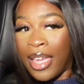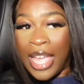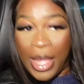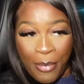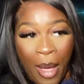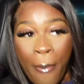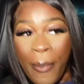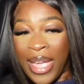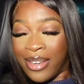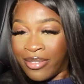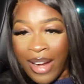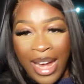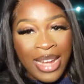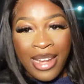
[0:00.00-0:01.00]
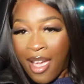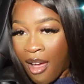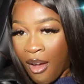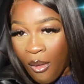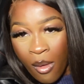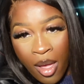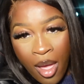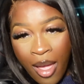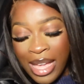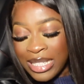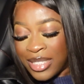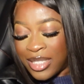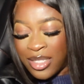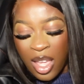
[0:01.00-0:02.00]
in my bed right now,
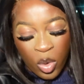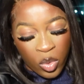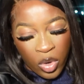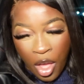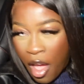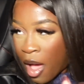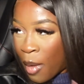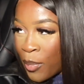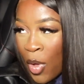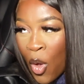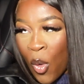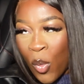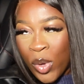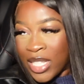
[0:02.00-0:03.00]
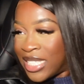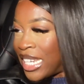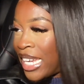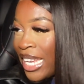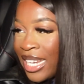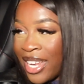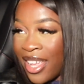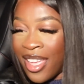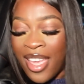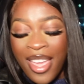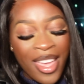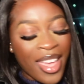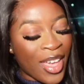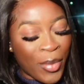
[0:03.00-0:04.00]
snuggled up, watching
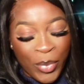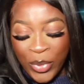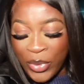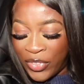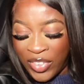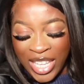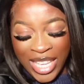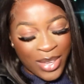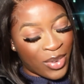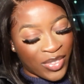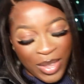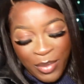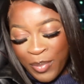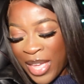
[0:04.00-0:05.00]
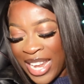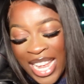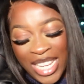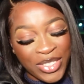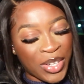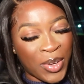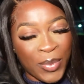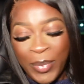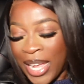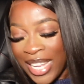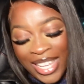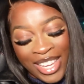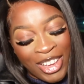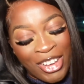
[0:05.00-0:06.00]
a movie with the electric
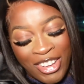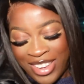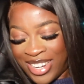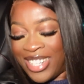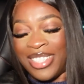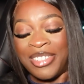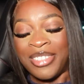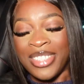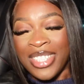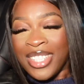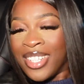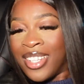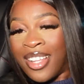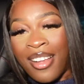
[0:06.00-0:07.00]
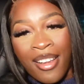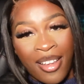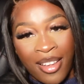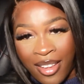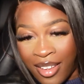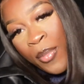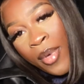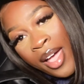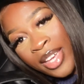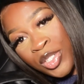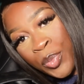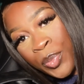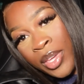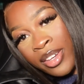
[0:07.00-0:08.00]
blanket on. Oh, but it
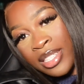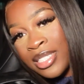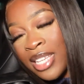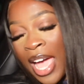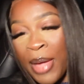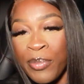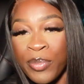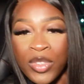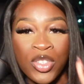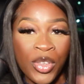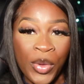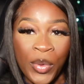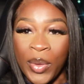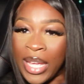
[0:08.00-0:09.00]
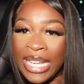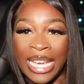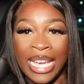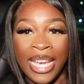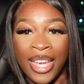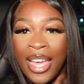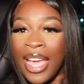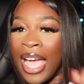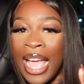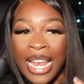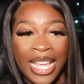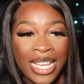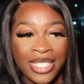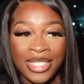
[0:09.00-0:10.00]
should be a good time. So yeah,
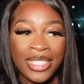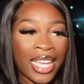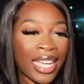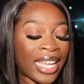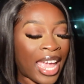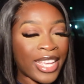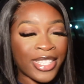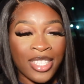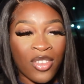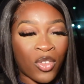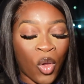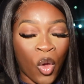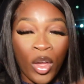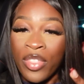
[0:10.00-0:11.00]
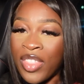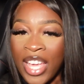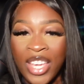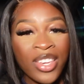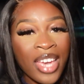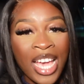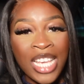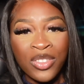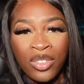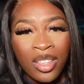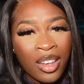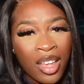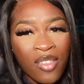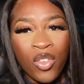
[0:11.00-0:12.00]
let's get into the vlog. Thank you guys for the
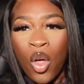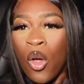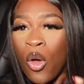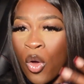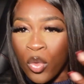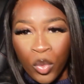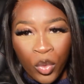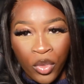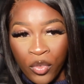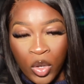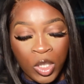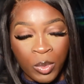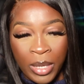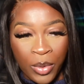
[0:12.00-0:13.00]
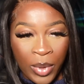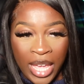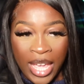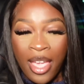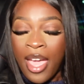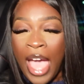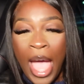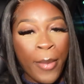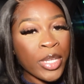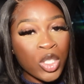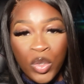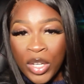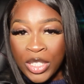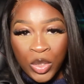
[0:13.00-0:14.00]
love on all the vlogs, by the way. I'm
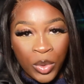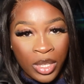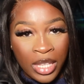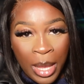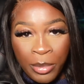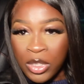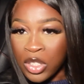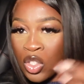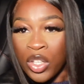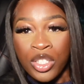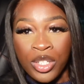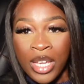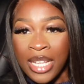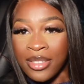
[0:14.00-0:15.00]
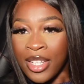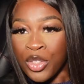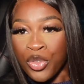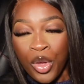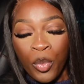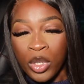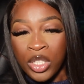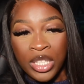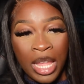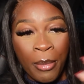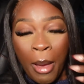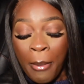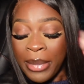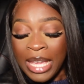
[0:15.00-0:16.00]
enjoying doing them, so as long as you guys are enjoying watching them,
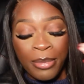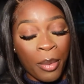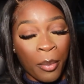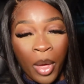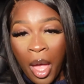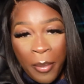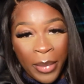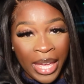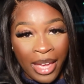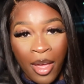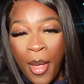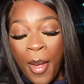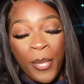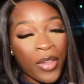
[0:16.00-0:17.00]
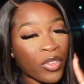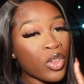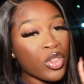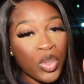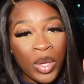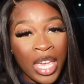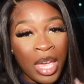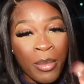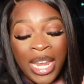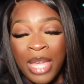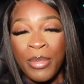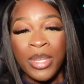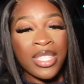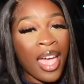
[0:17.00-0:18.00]
I'm gonna keep them coming. But if you're new here, my
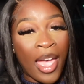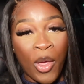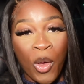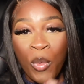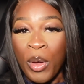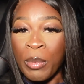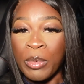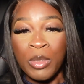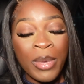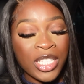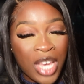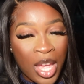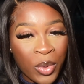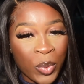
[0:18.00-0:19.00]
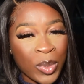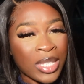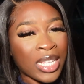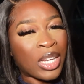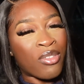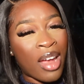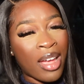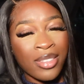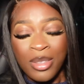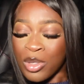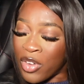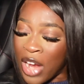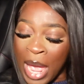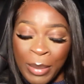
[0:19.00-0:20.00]
name is Ayo. Welcome to my channel. Stick around,
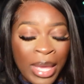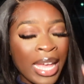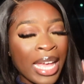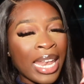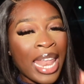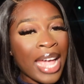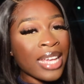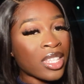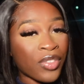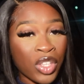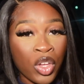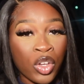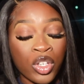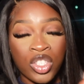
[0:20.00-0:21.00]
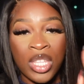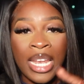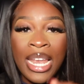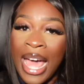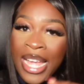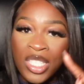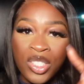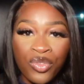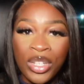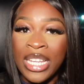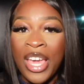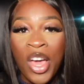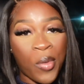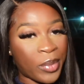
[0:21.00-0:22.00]
subscribe, like the video, because the likes really
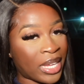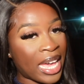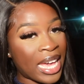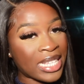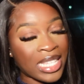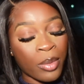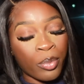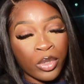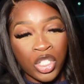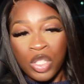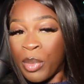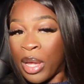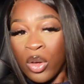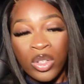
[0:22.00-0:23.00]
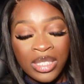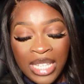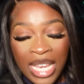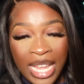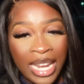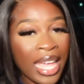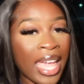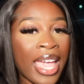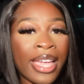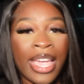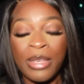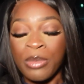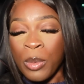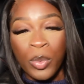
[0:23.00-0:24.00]
help me guys. It pushes my content,
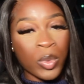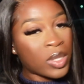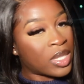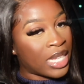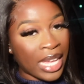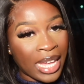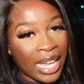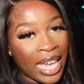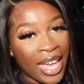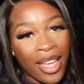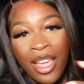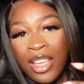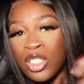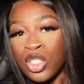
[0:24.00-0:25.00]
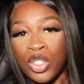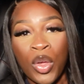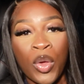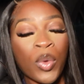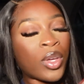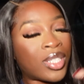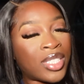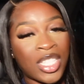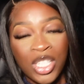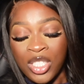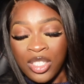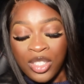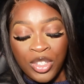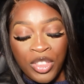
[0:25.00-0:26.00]
gets people seeing it, so continue
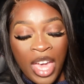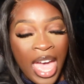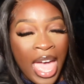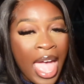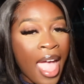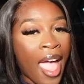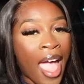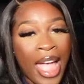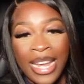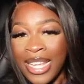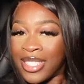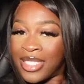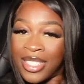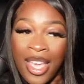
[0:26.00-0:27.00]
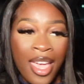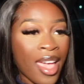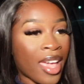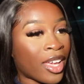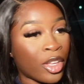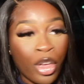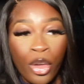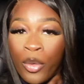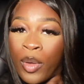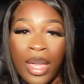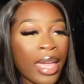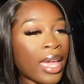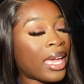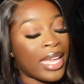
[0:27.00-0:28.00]
to do that, and let's go
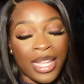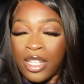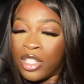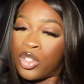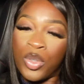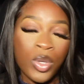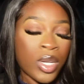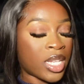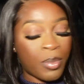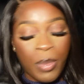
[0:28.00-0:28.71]
into this